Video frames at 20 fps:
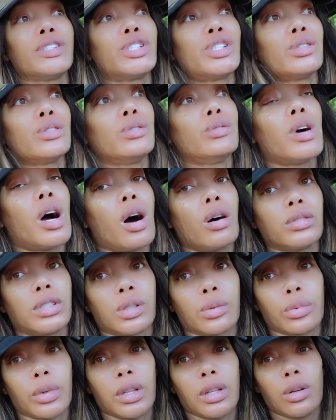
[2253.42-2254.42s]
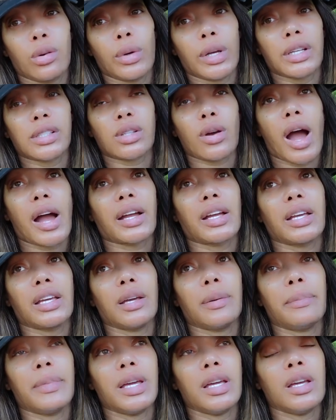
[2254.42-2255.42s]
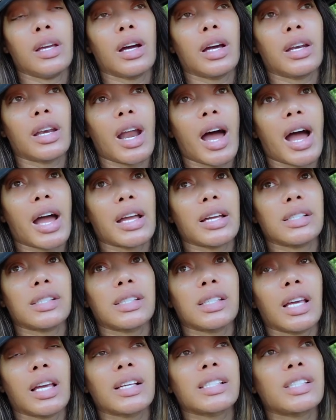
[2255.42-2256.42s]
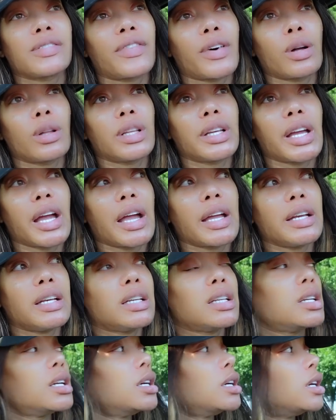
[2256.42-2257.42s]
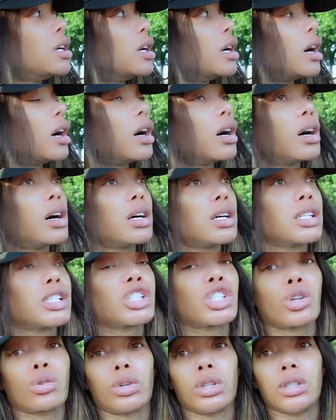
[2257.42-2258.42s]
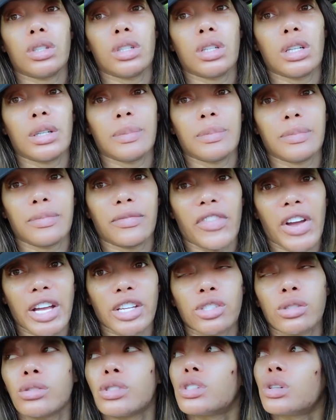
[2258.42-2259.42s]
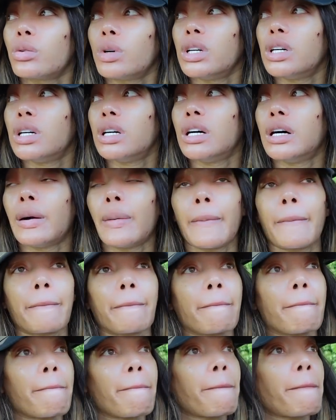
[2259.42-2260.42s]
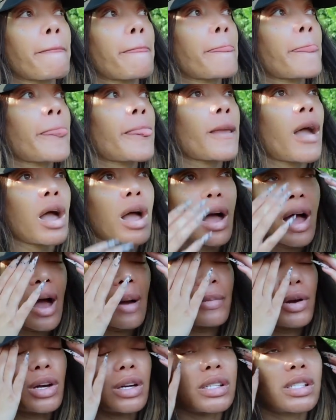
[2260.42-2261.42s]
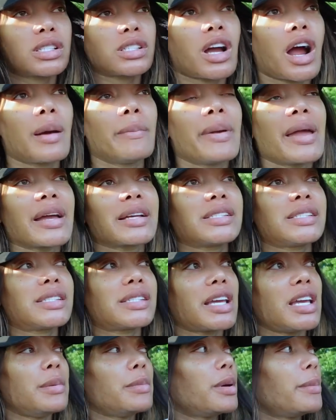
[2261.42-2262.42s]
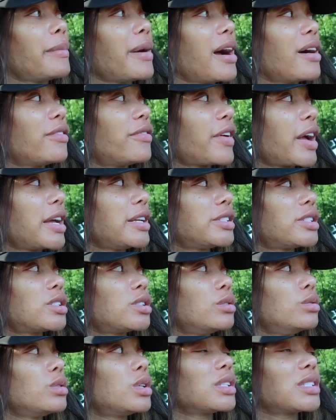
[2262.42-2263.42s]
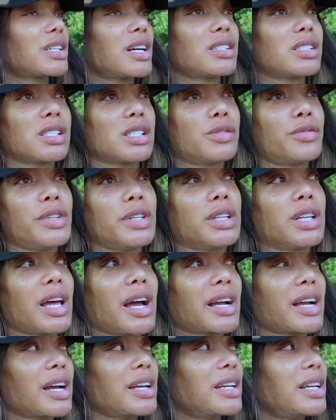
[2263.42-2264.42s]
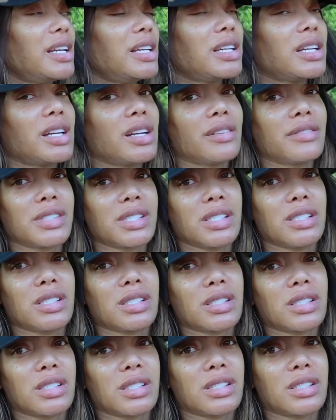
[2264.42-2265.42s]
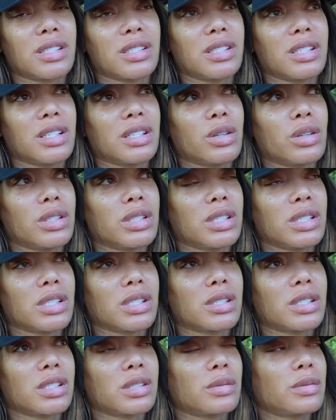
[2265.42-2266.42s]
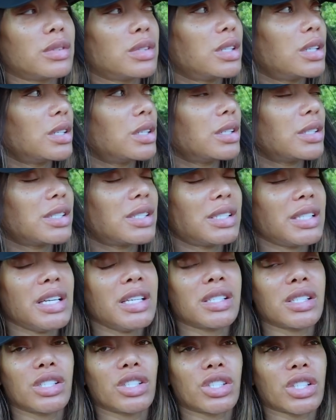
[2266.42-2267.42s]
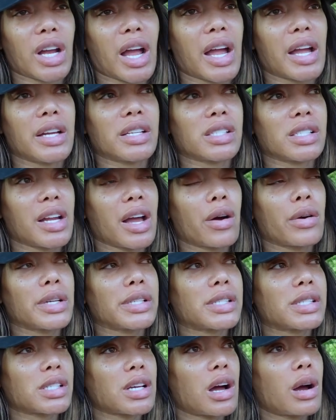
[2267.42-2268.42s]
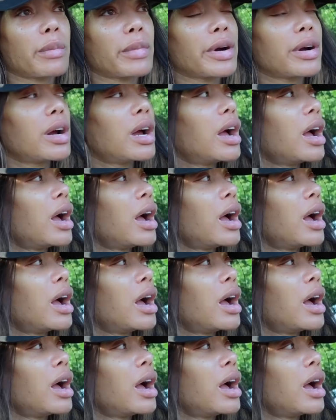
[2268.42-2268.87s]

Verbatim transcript: to Ulta really quick so I can get me a nice exfoliating Uh, scrub, facial scrub. I'm gonna start back steaming my face too, because I just feel like I need it. Ever since the, the the the season changed, now it's summer,